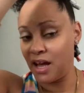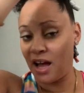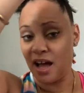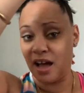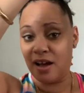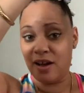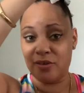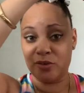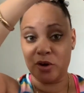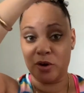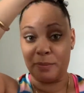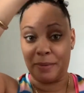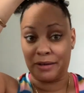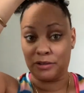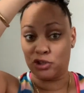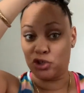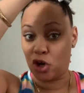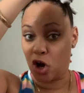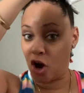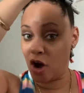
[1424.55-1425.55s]
I don't know
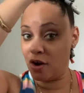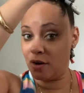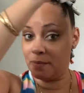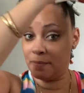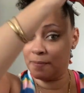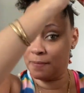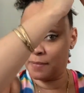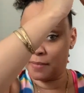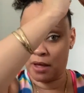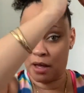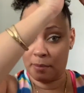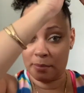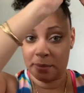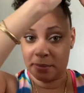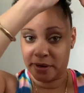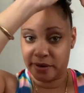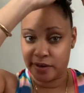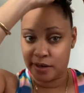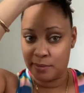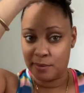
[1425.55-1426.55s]
about y'all.
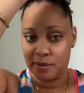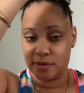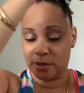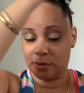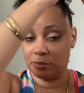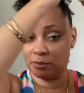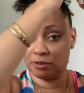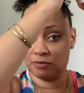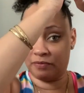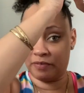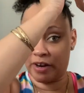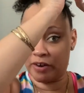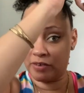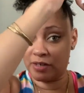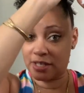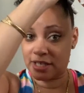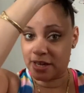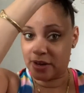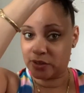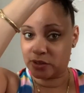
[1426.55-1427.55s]
My grandmother was very
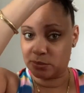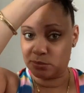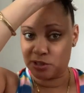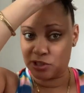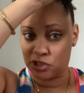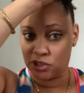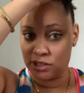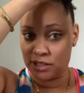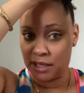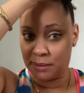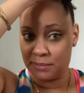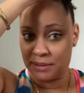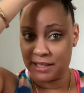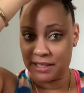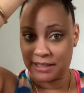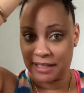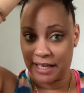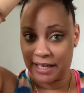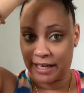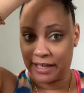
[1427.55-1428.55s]
seldom did she let me get
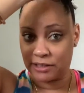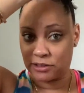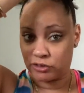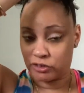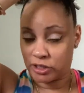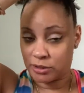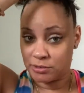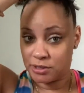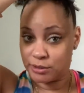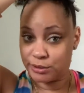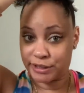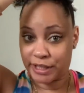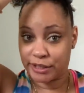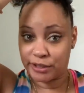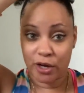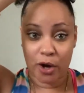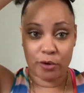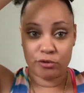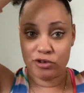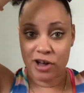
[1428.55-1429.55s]
that ice cream. She was like,
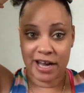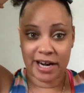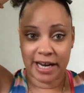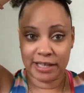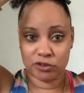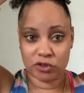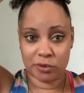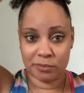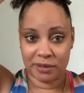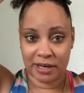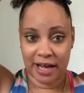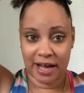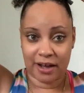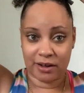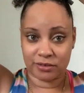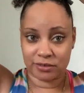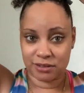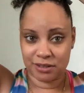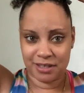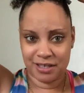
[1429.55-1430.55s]
no, you got ice cream in the
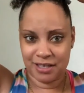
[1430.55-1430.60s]
house.